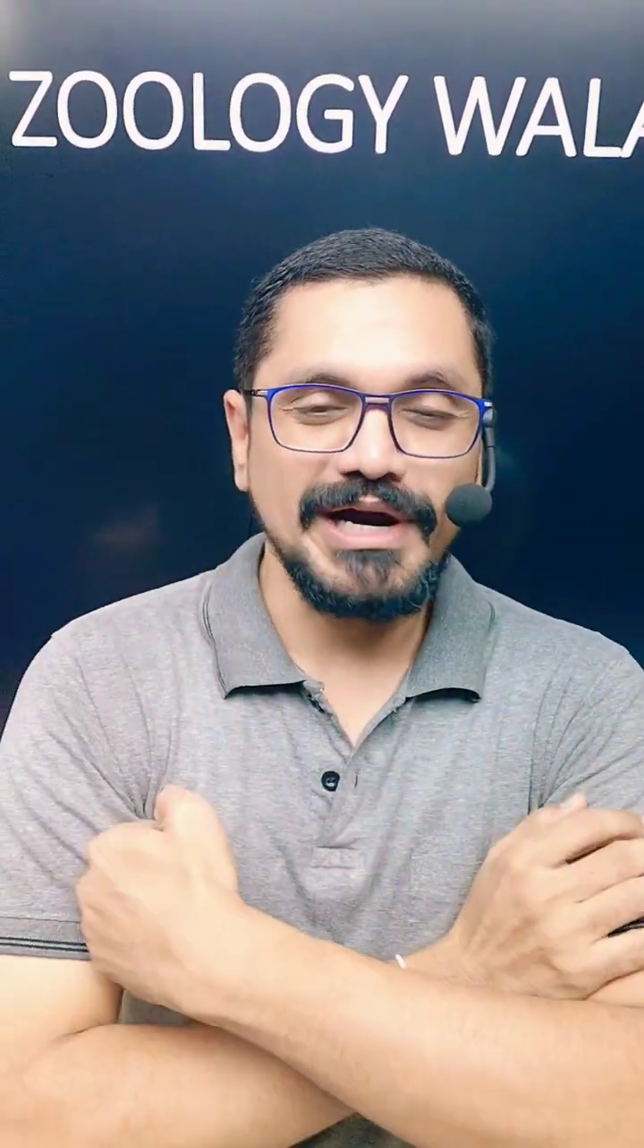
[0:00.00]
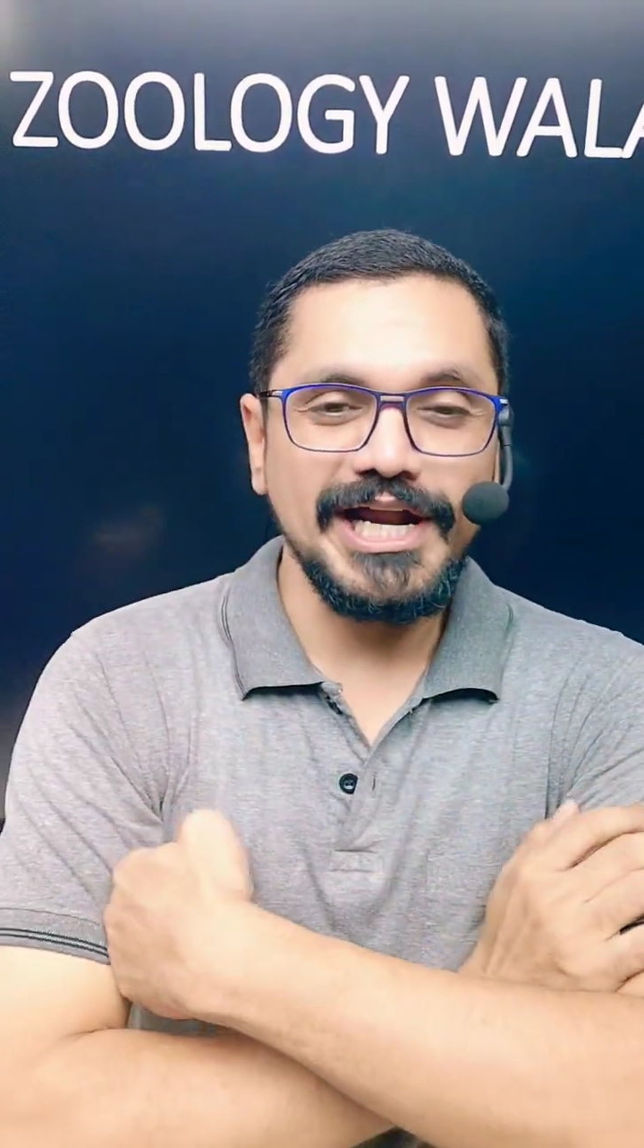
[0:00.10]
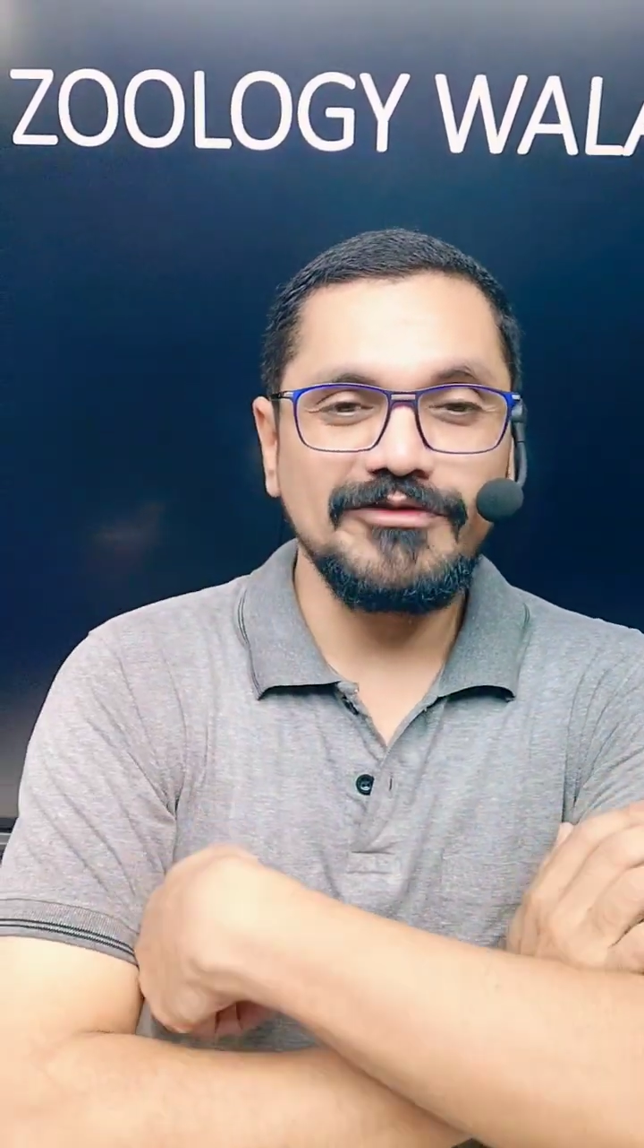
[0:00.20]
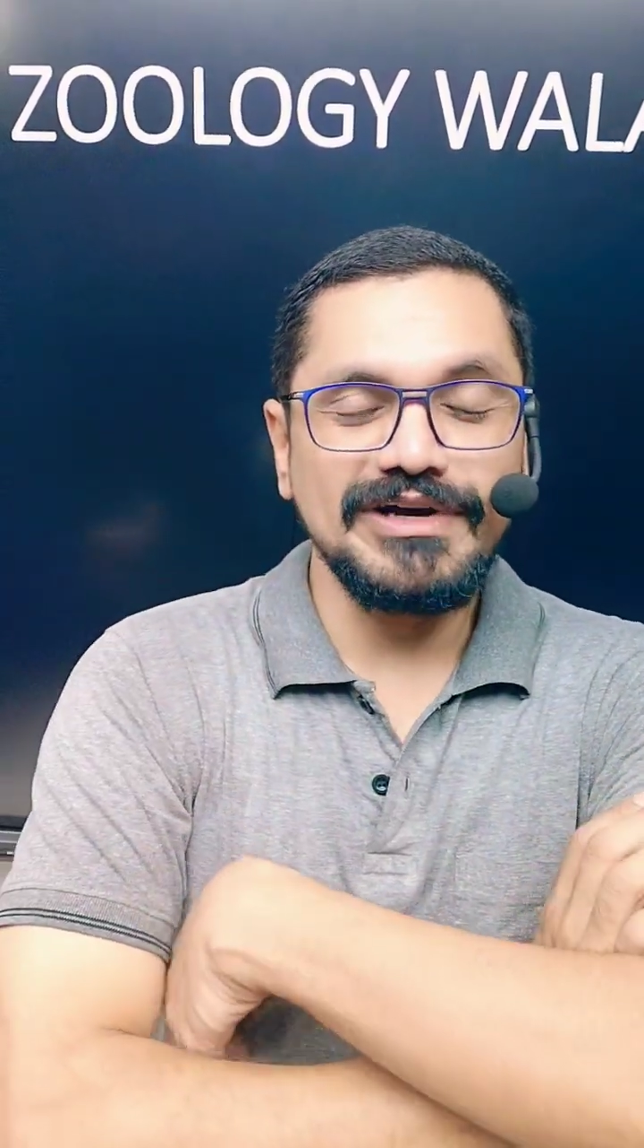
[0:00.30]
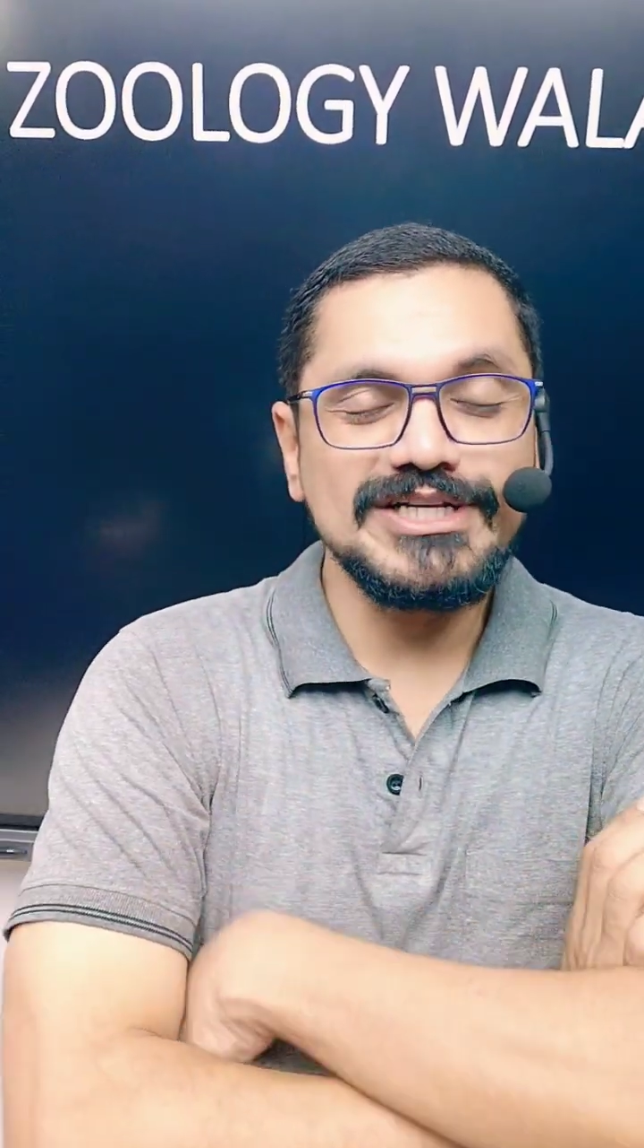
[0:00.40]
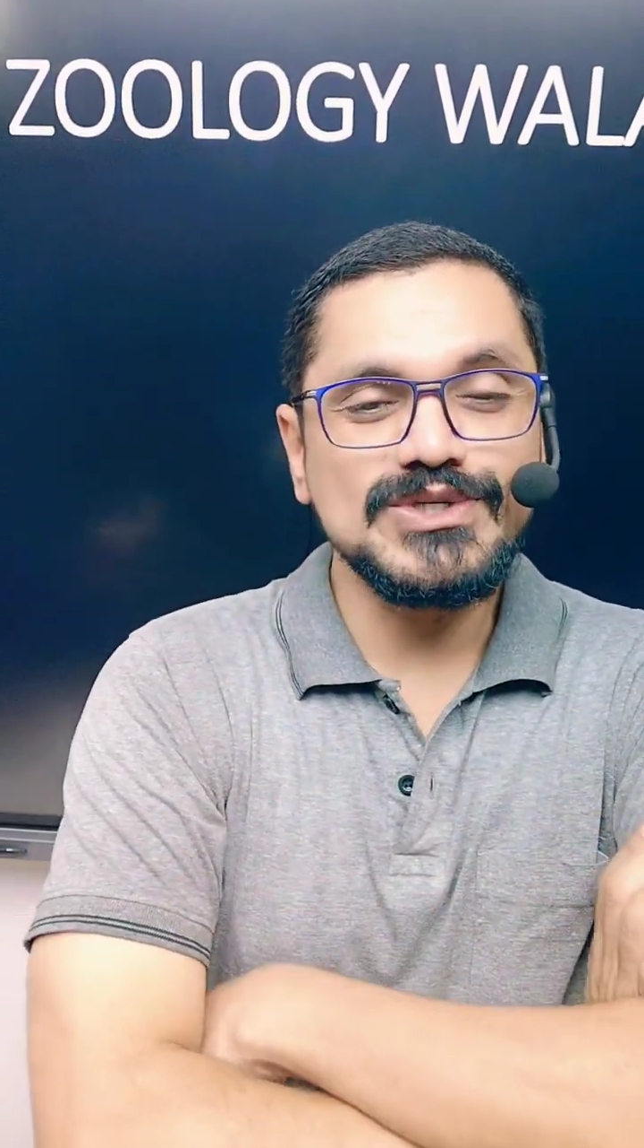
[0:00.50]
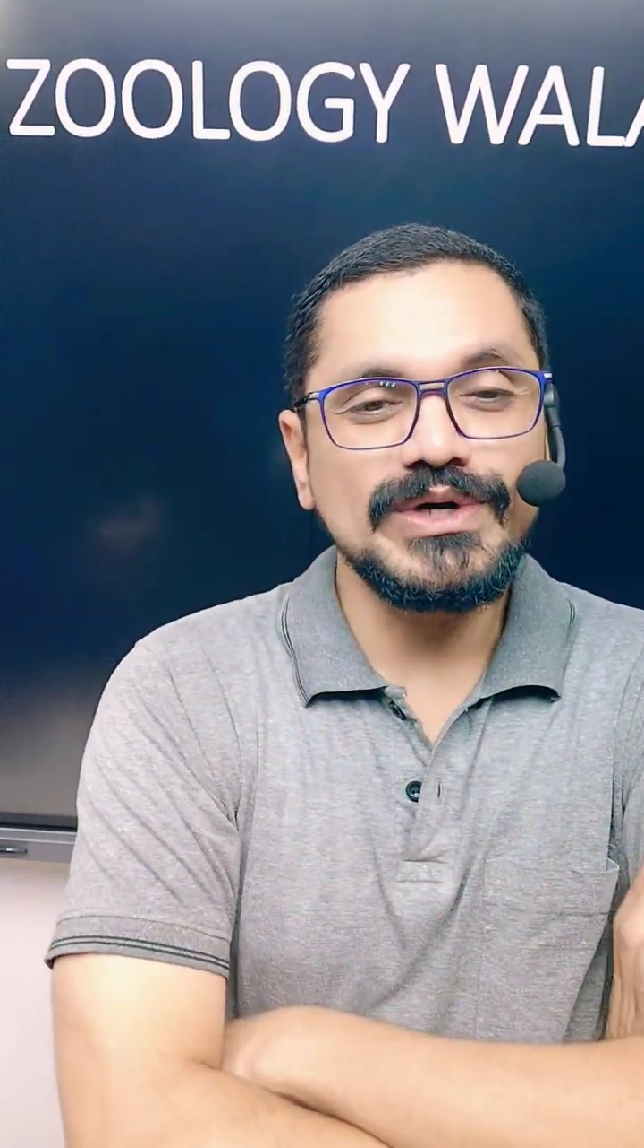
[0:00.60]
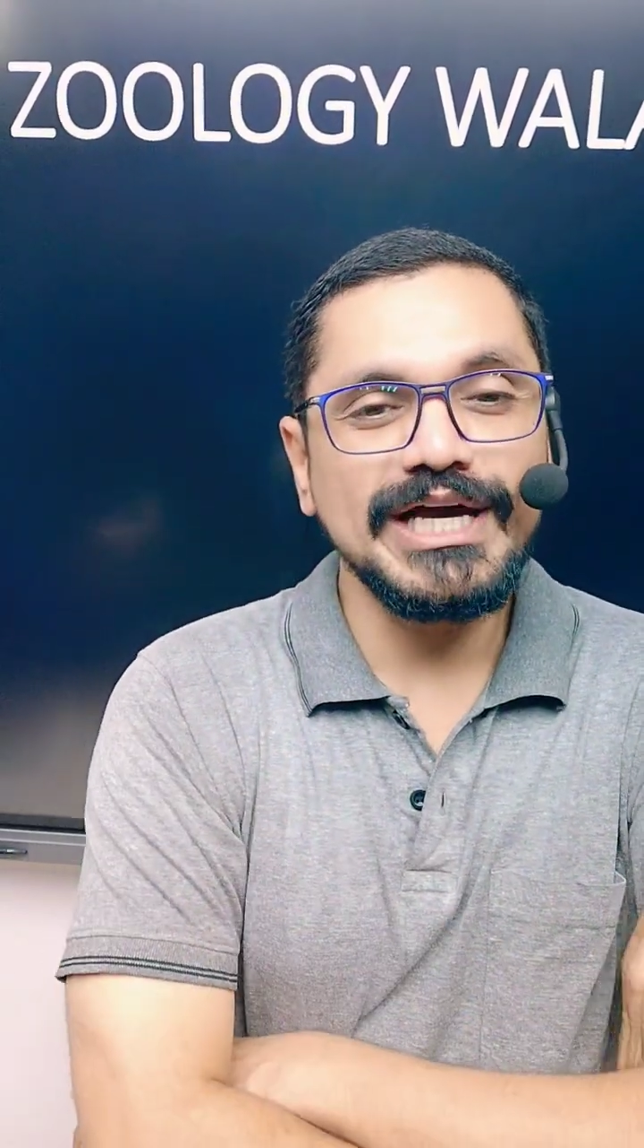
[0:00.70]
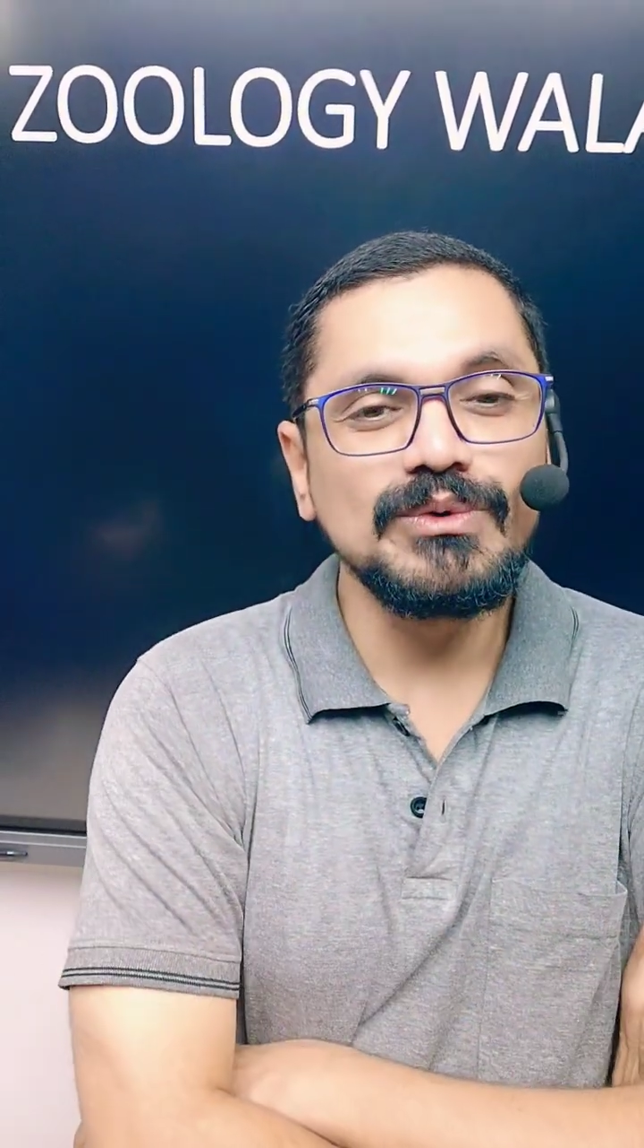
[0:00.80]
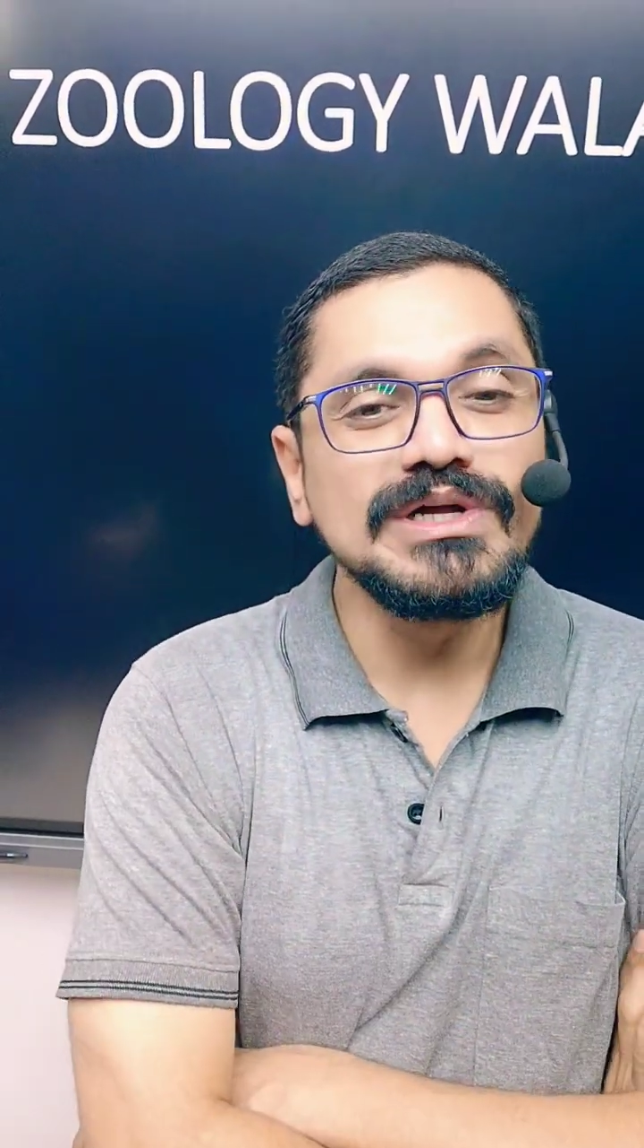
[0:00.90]
My dear friends,
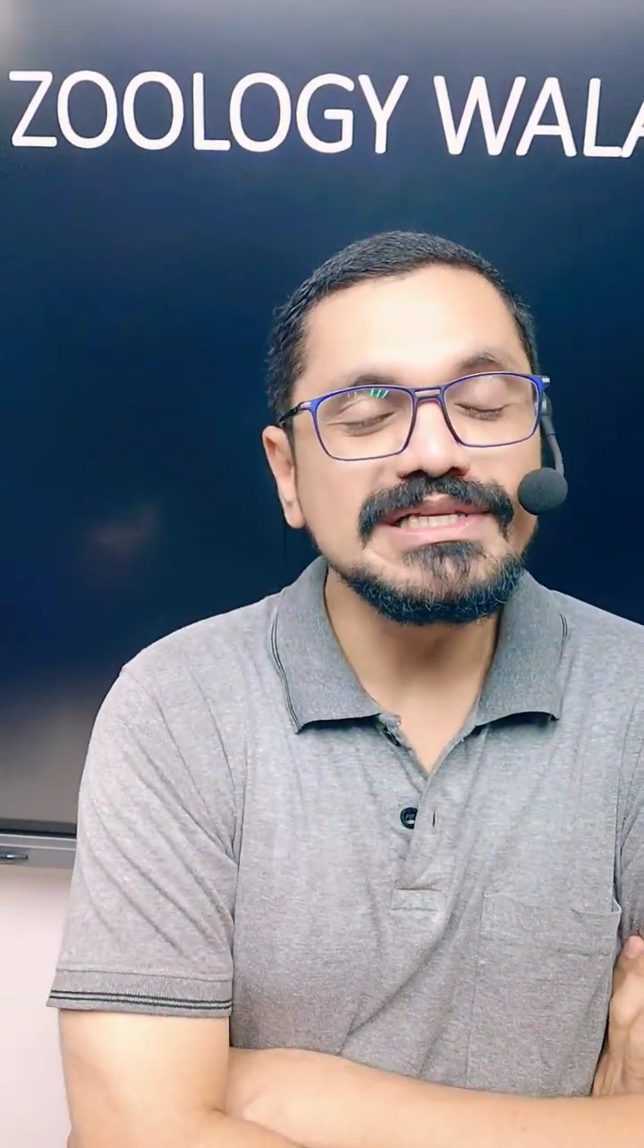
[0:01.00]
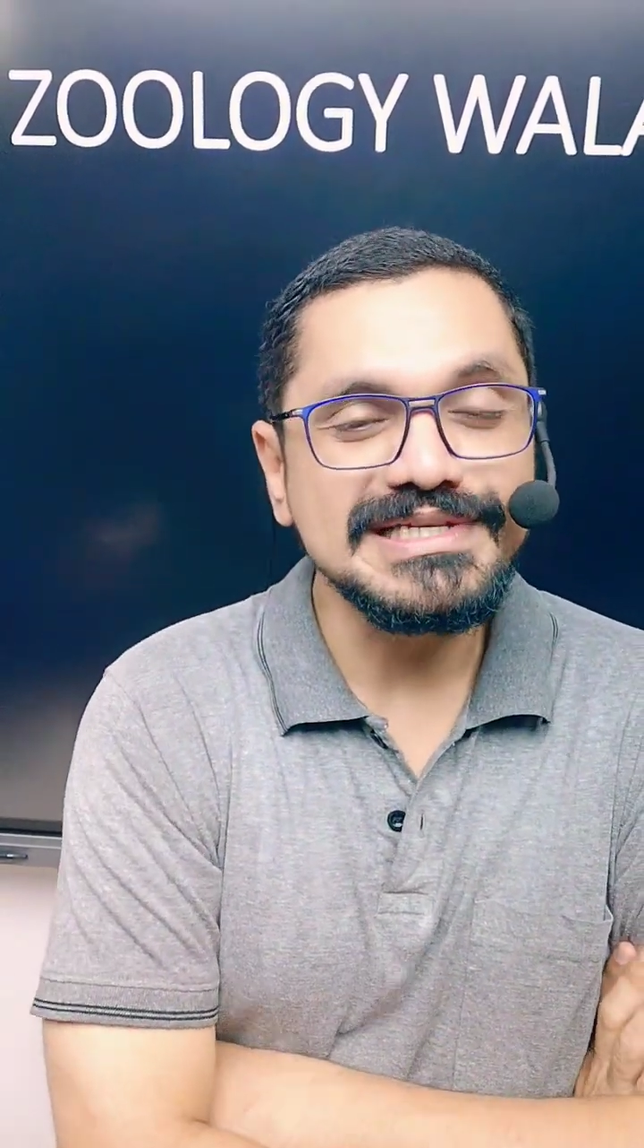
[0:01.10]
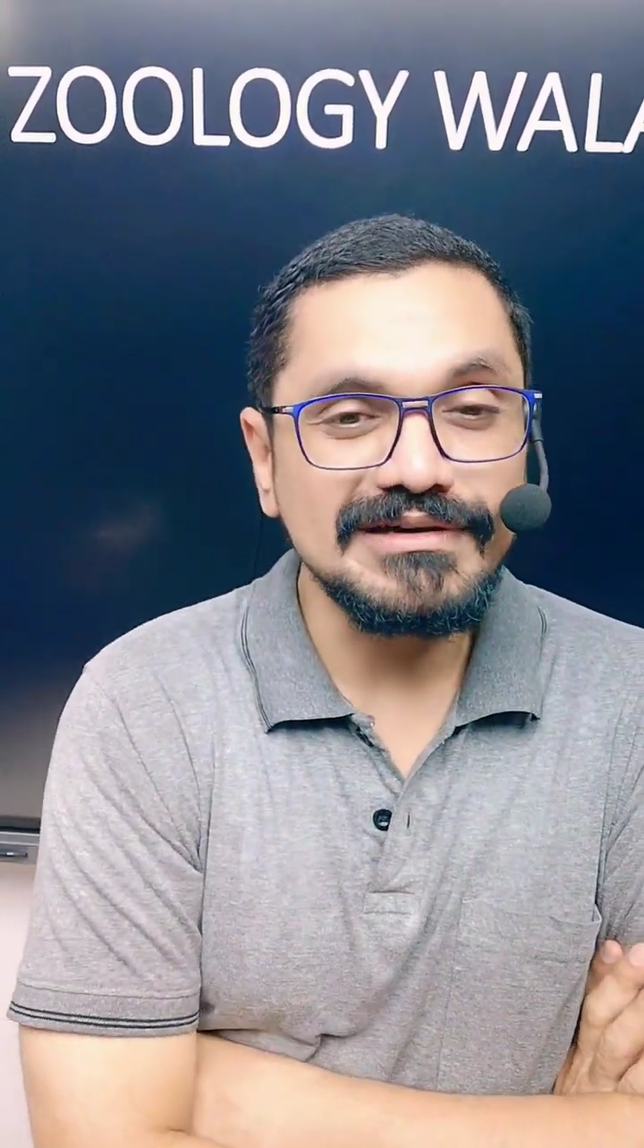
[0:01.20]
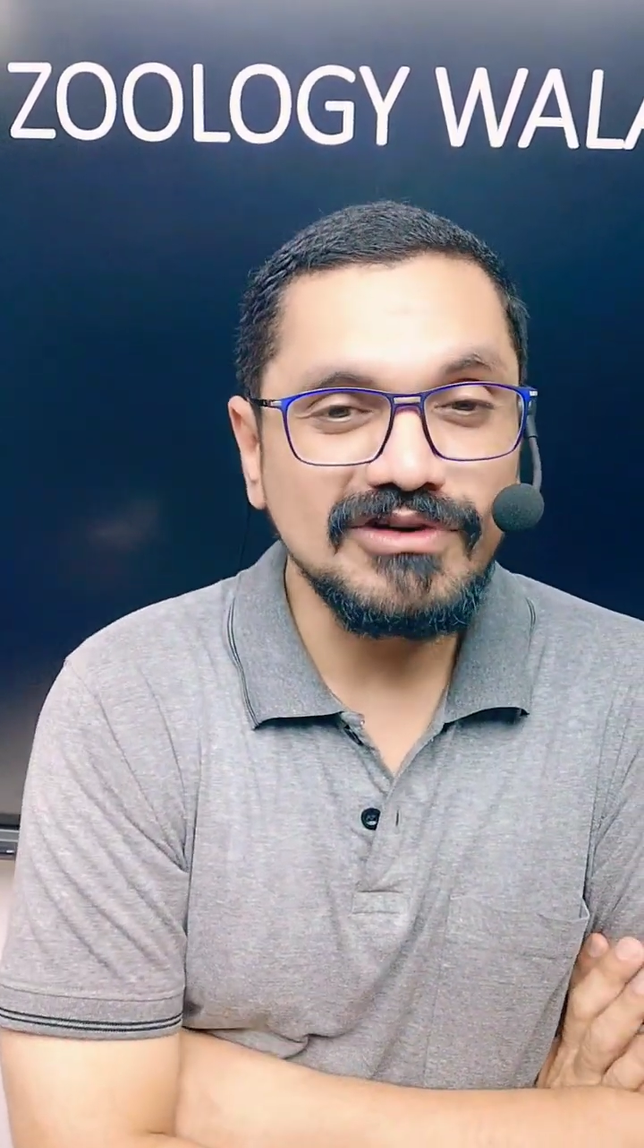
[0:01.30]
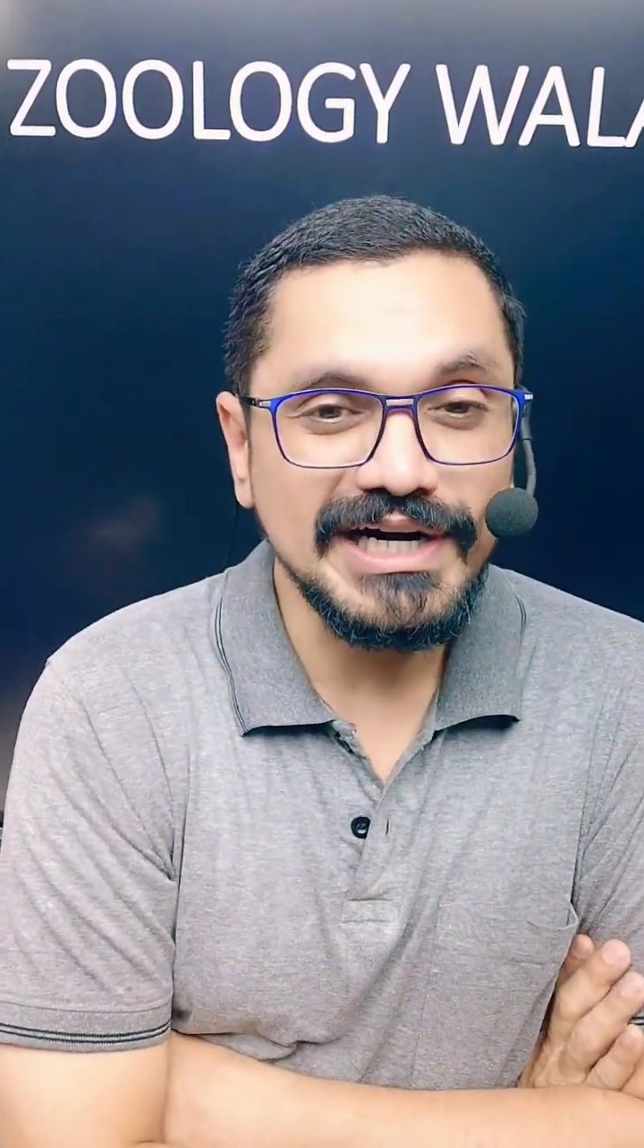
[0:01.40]
today we will see